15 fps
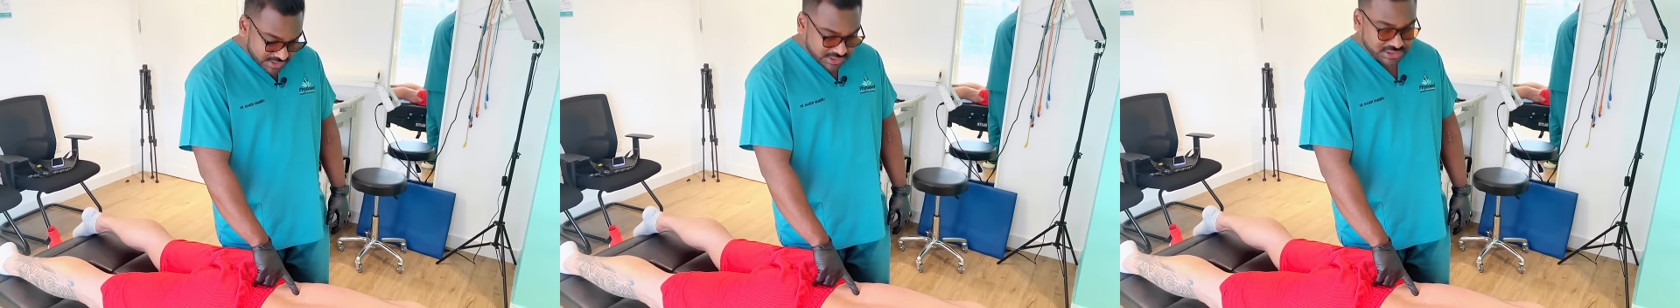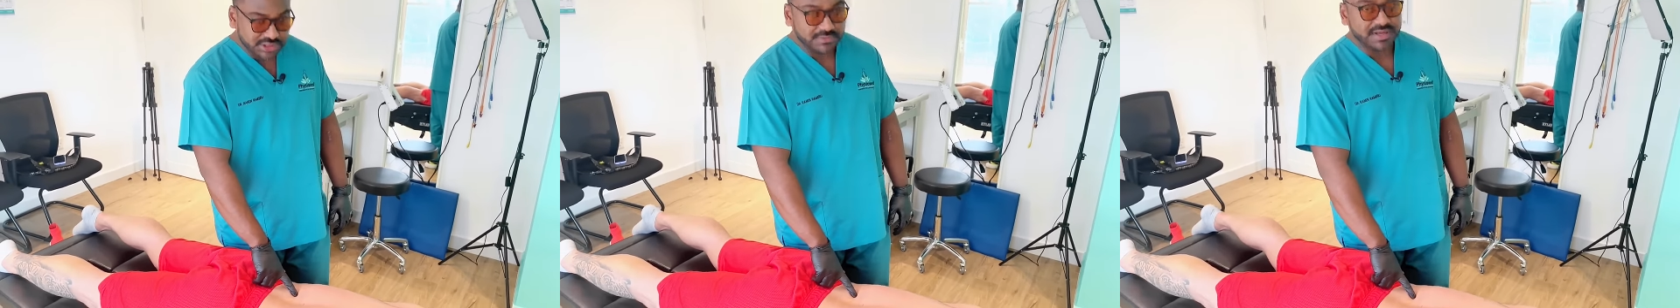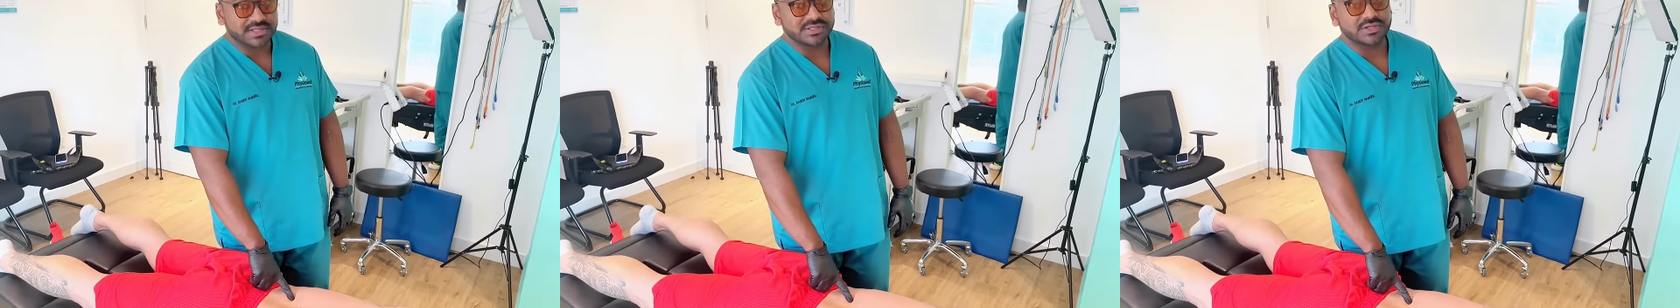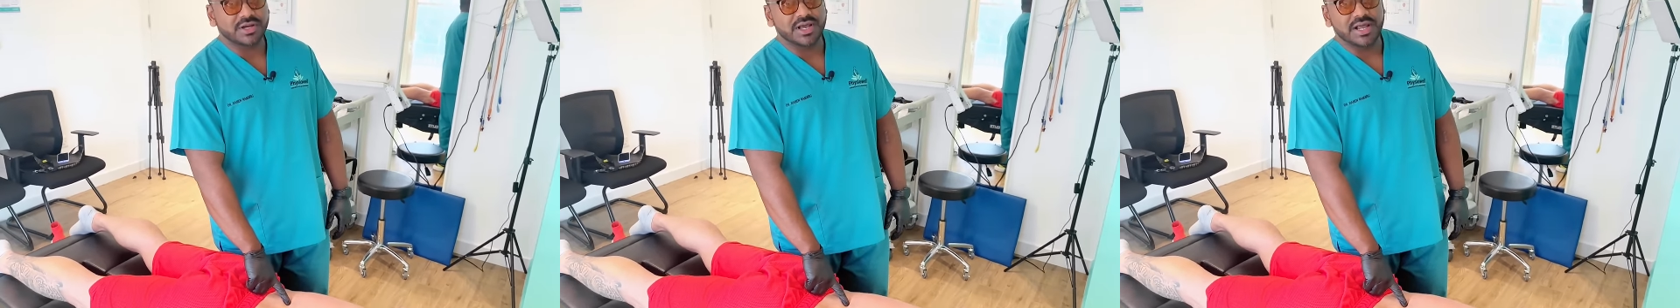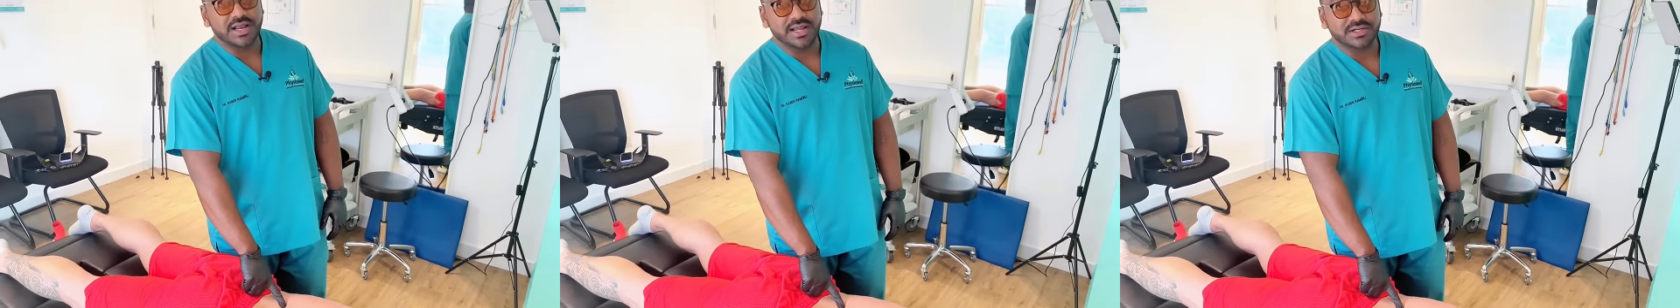
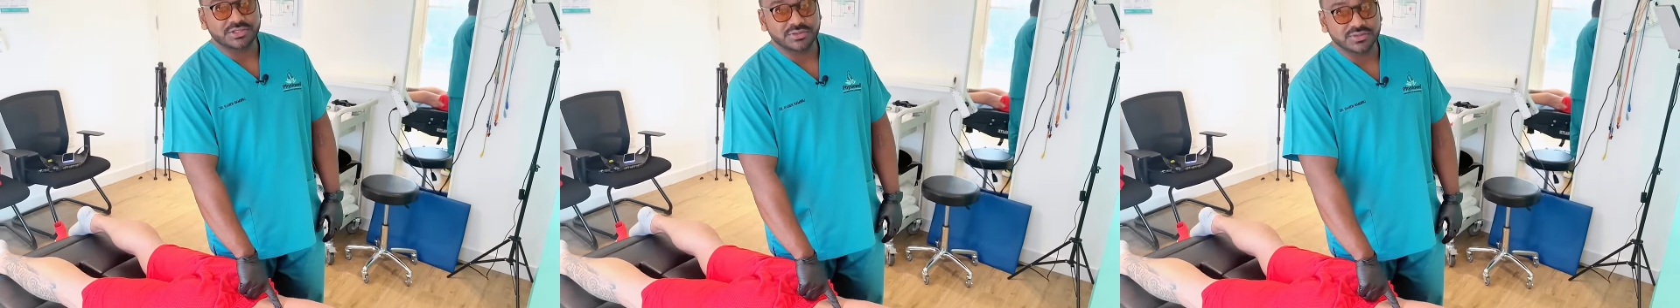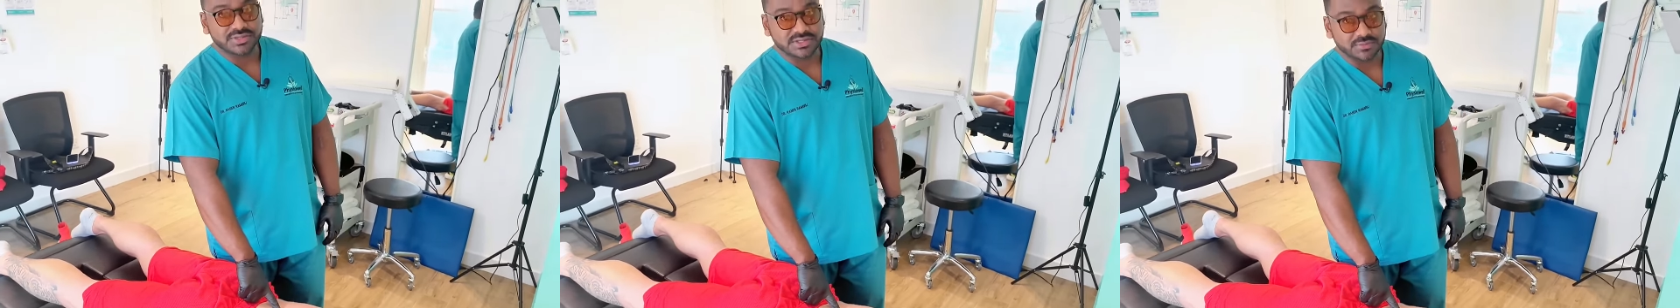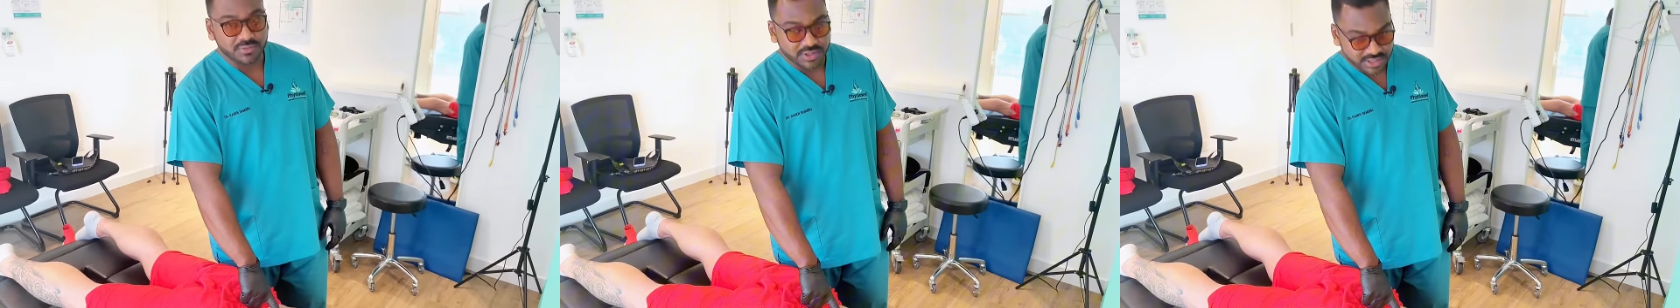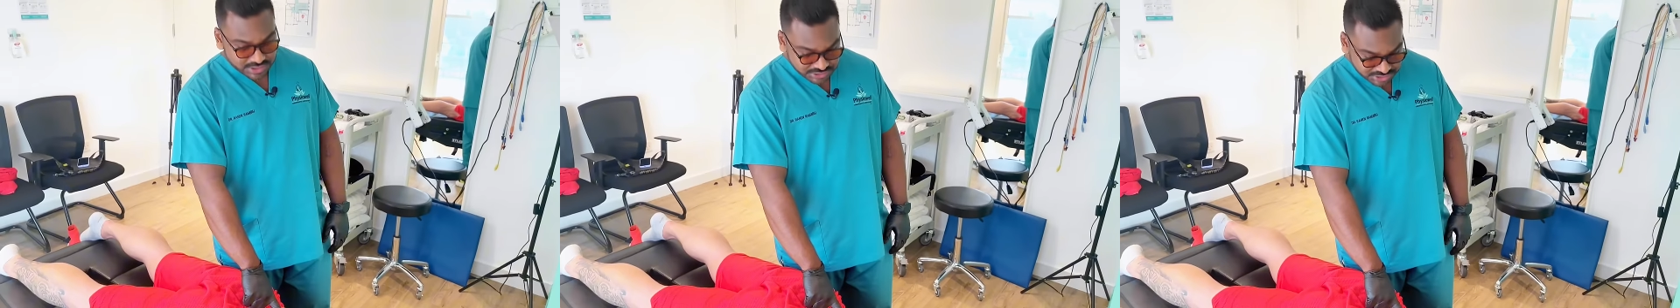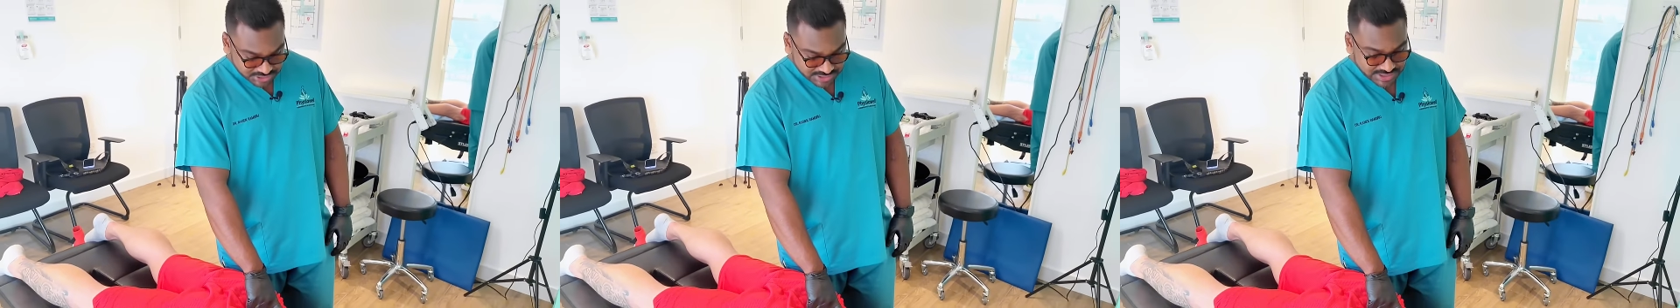intramuscular
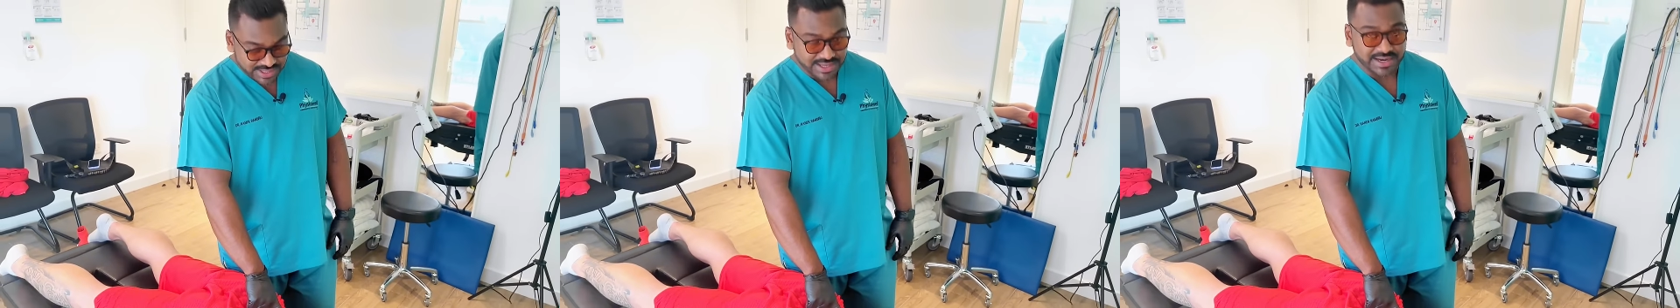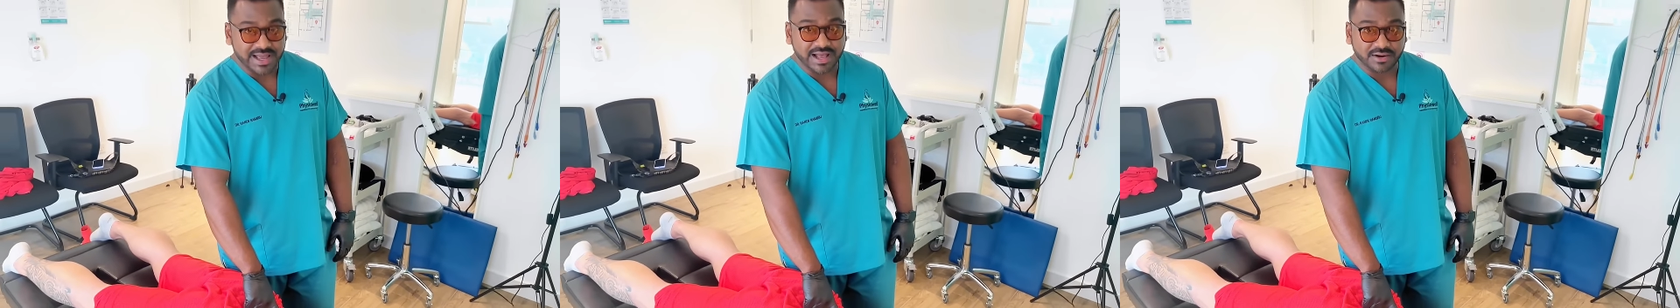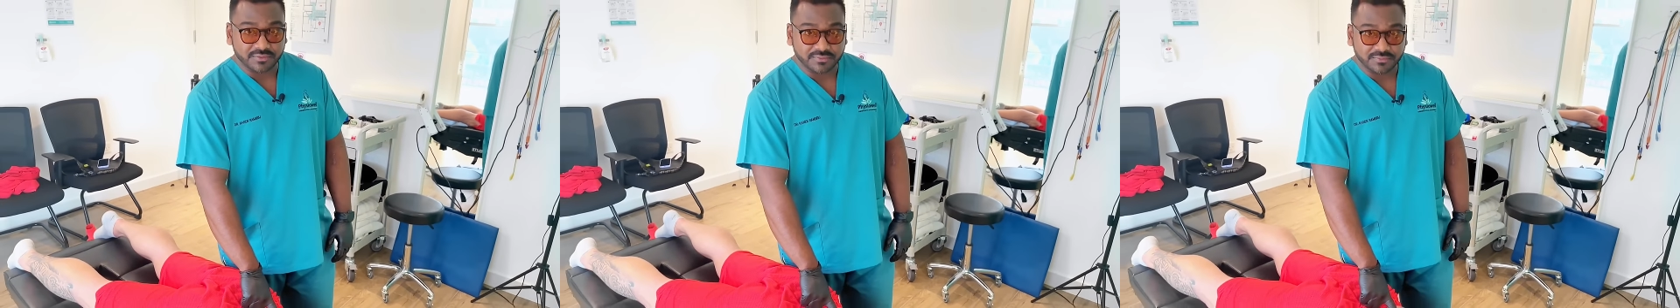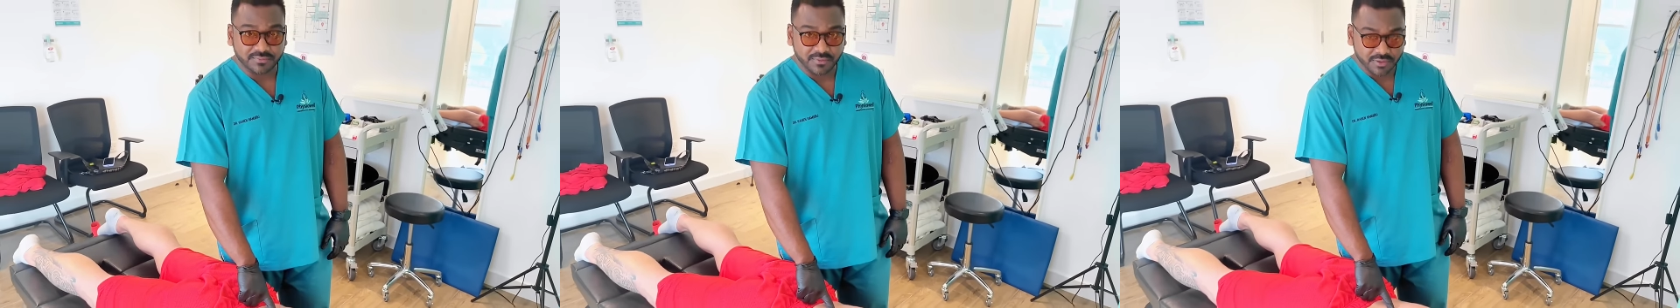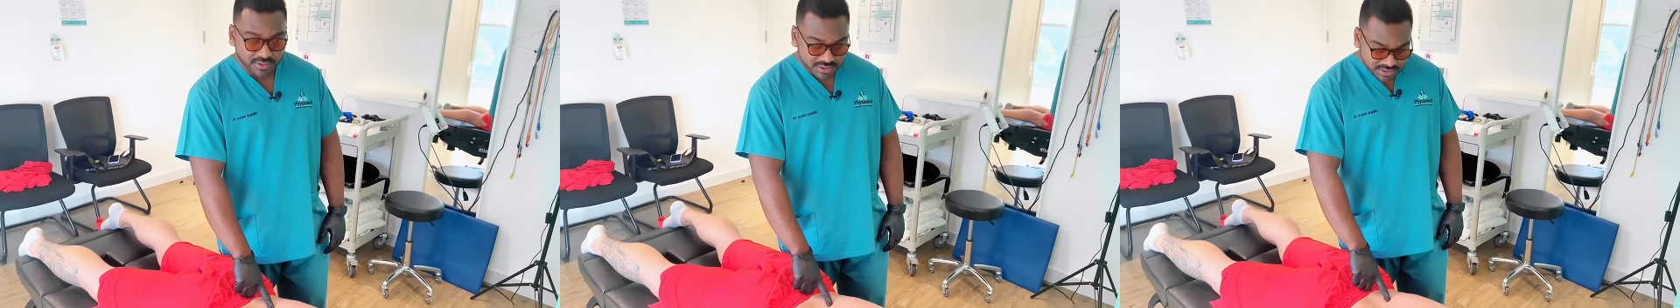electrostimulation here at
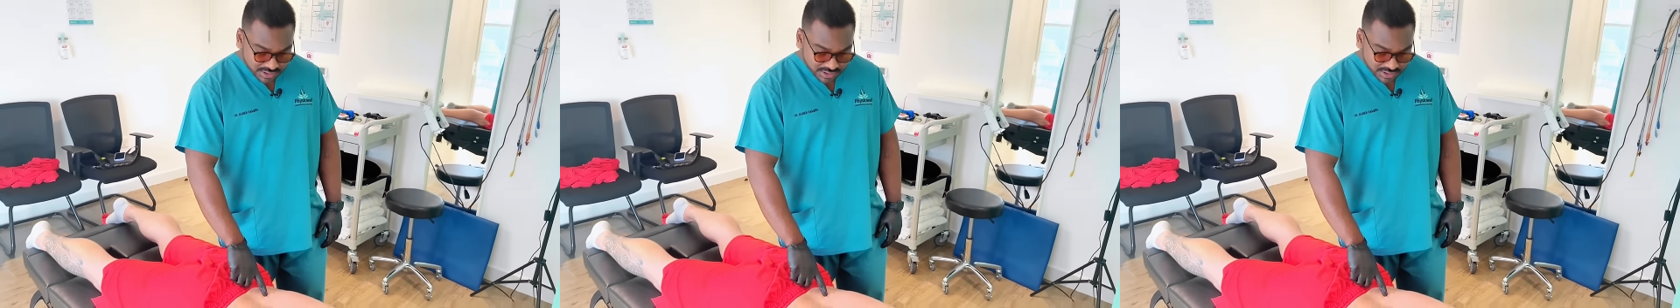L4,